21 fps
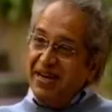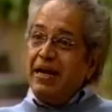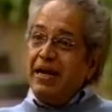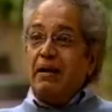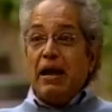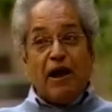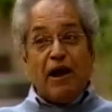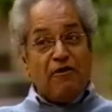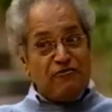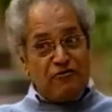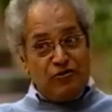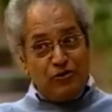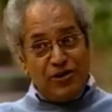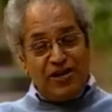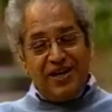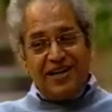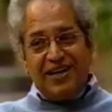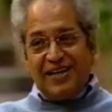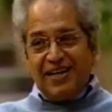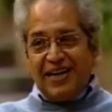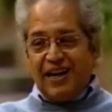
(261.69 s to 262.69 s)
feudal,
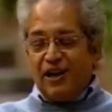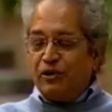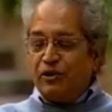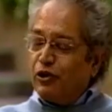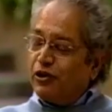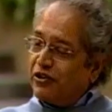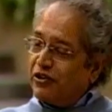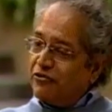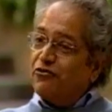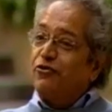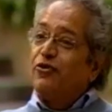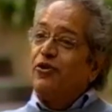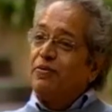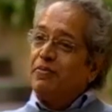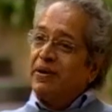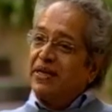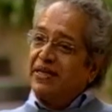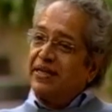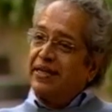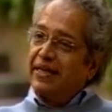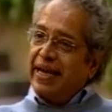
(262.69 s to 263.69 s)
not a feudal, but
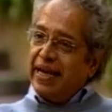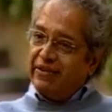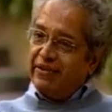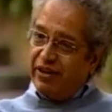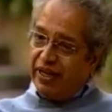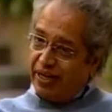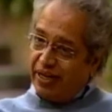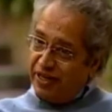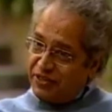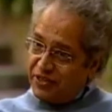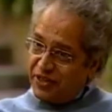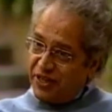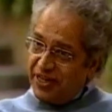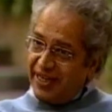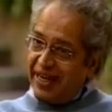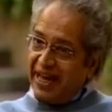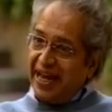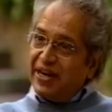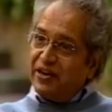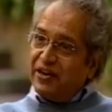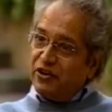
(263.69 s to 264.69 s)
an agricultural
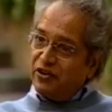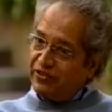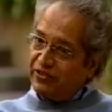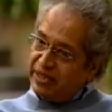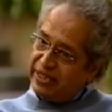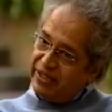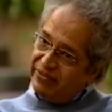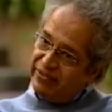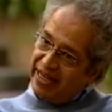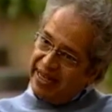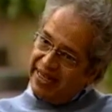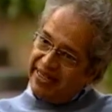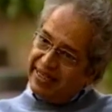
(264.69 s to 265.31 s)
kind of a civilization.